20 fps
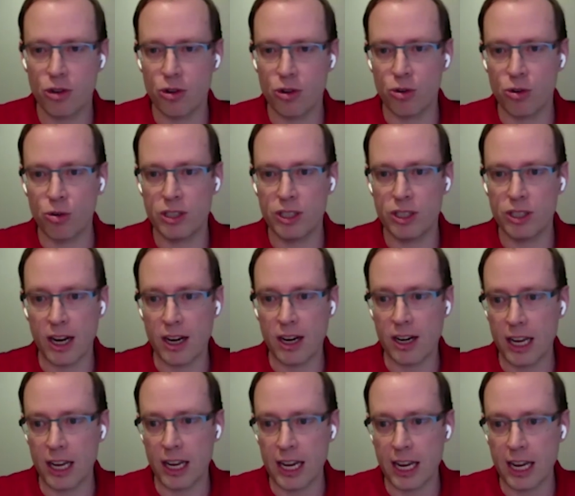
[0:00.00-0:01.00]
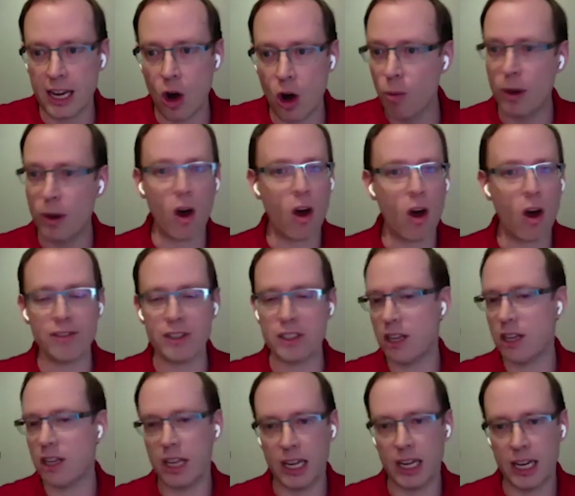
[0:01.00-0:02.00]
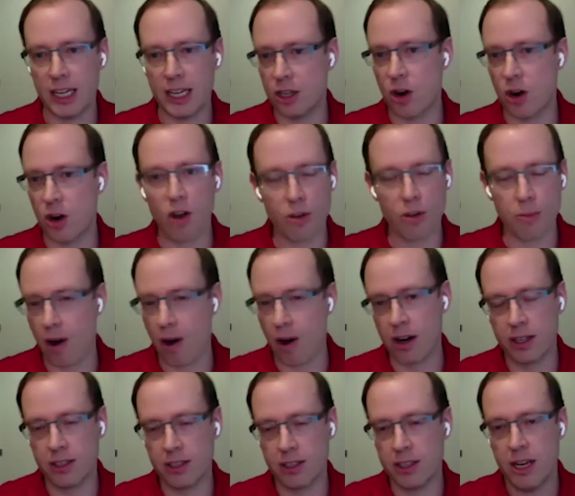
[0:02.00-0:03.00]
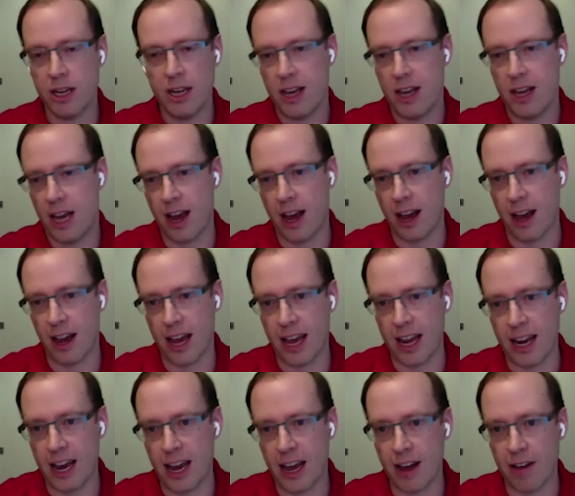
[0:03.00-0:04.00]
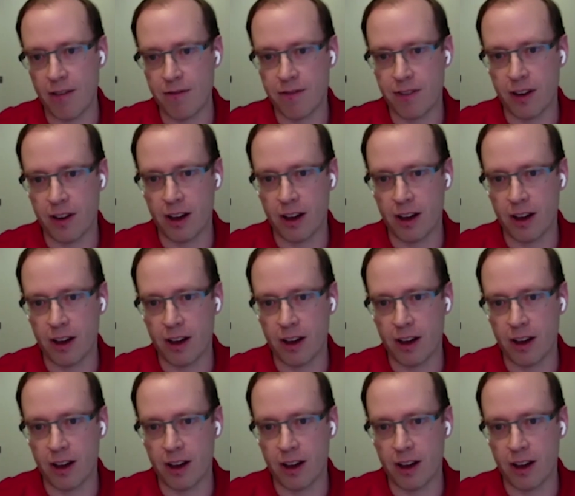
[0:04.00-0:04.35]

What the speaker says: to suddenly open all the facilities and all the parks and have